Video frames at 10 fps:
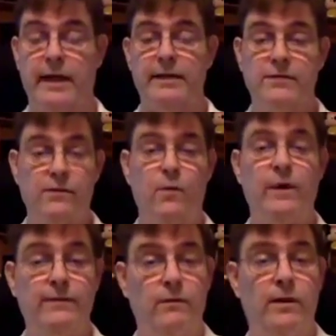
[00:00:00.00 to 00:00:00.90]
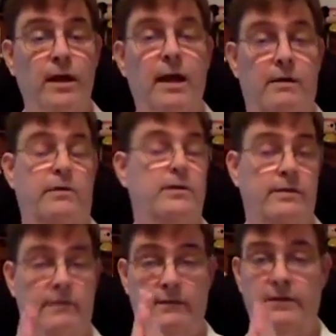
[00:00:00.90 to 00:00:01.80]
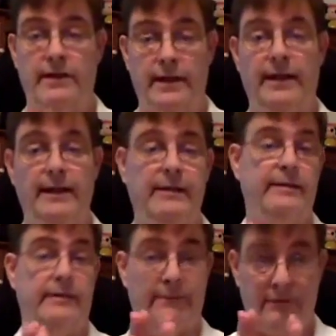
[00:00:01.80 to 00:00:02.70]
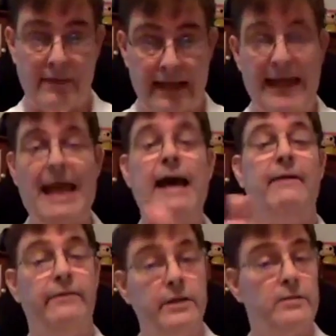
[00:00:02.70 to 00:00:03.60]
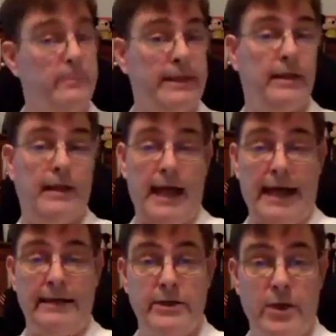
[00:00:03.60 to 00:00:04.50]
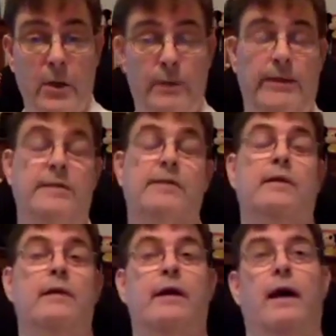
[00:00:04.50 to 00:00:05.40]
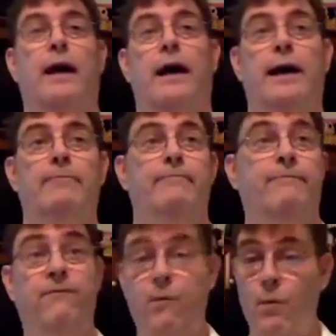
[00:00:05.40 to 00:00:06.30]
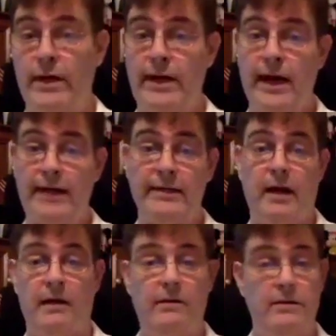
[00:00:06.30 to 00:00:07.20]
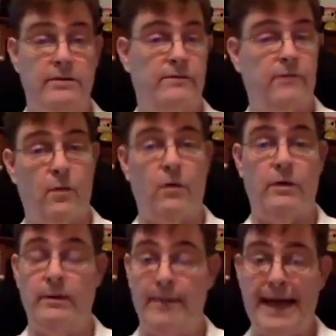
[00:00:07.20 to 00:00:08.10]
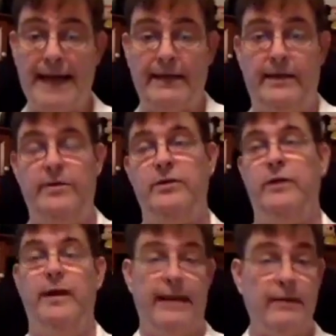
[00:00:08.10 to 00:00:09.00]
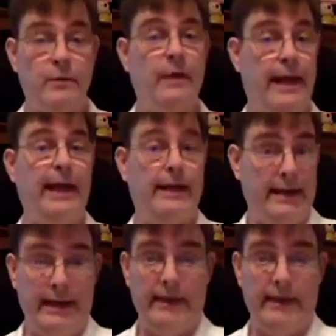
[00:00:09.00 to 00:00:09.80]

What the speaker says: It's $44 to eat an average meal at Tony's. $49 for the package. Now you can